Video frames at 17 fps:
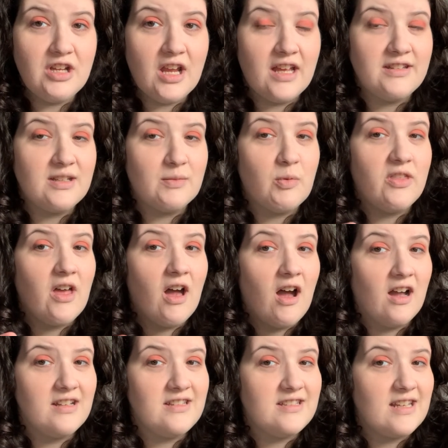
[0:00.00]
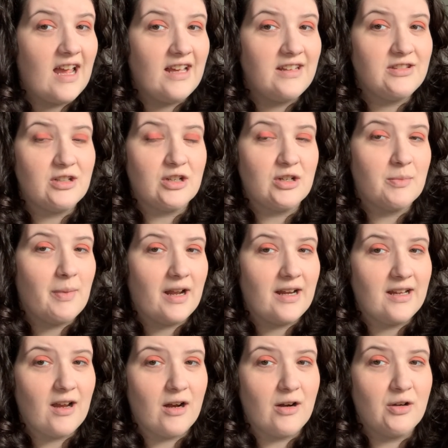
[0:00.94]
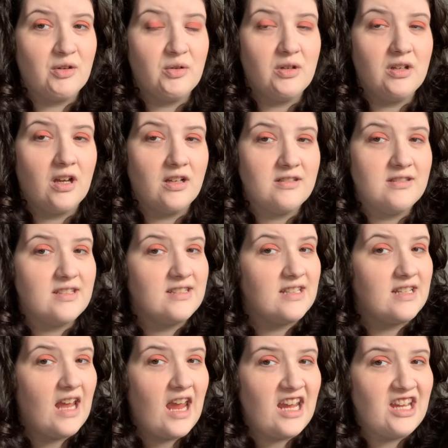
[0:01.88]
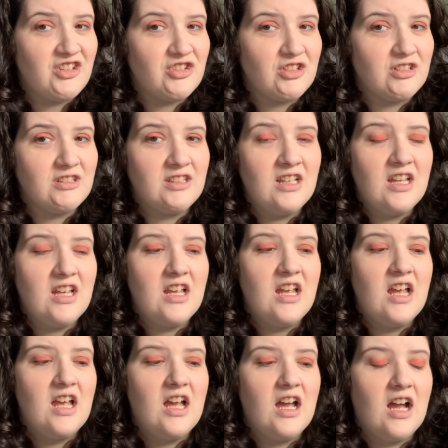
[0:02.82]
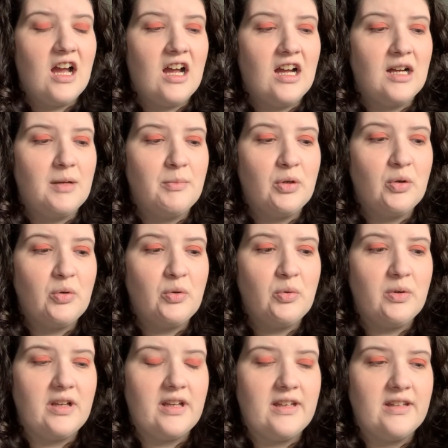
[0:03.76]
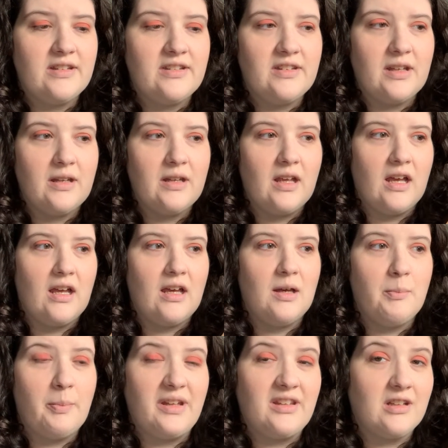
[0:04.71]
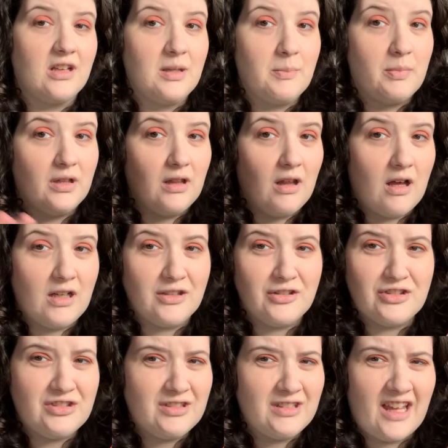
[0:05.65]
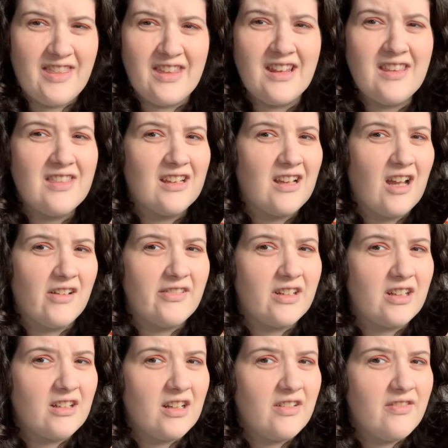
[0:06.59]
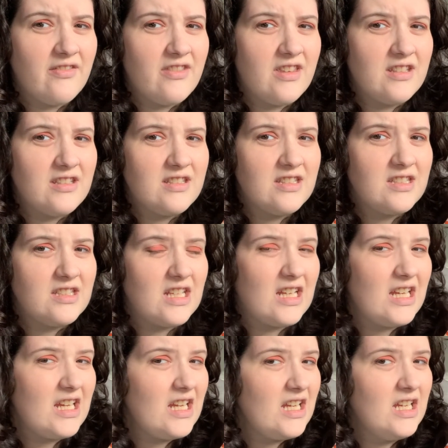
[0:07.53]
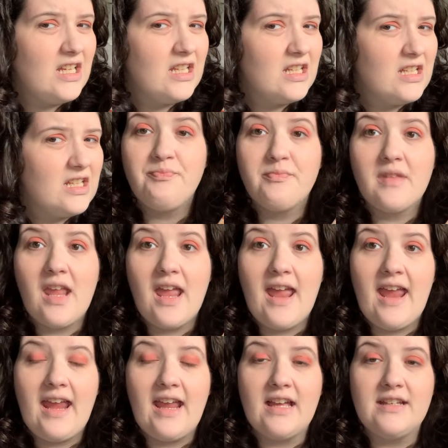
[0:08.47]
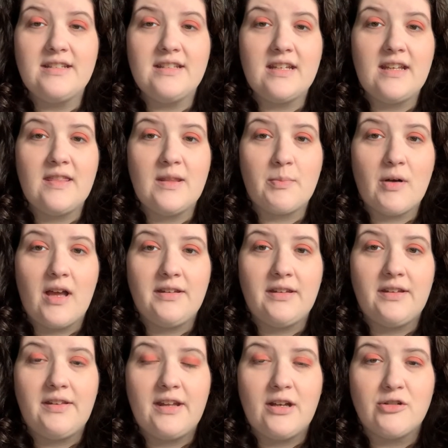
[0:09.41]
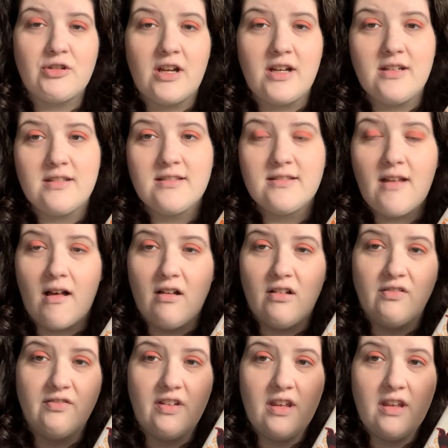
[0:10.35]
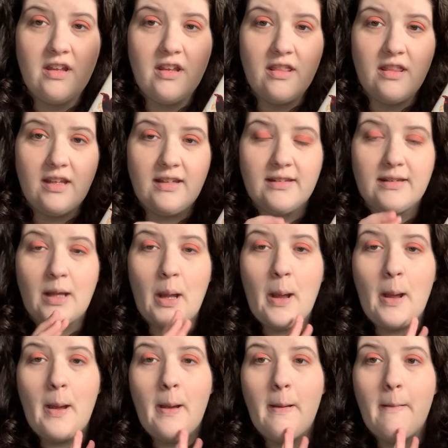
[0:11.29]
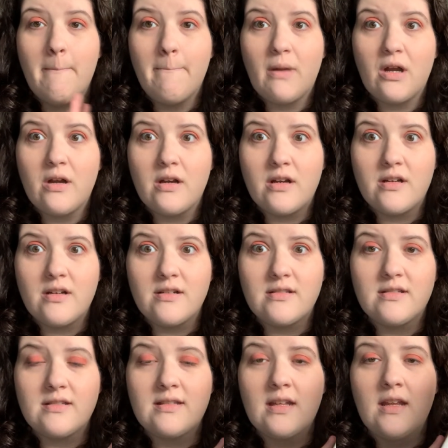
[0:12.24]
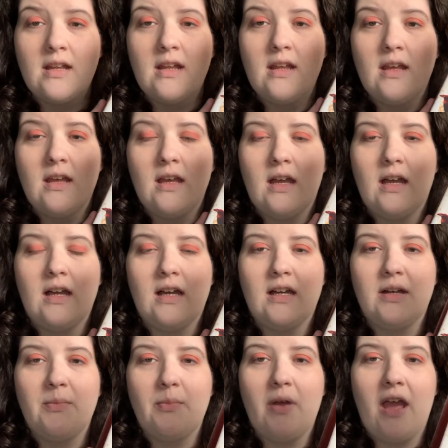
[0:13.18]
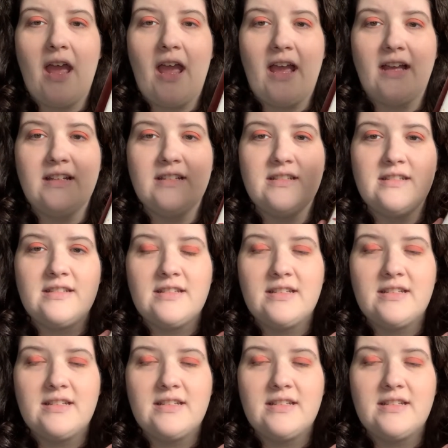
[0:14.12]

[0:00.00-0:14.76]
ends up with Hunt as her bodyguard. Hunt is an angel who is basically belongs to, I think, the governor of the city. And in the process, they are trying to solve these murders and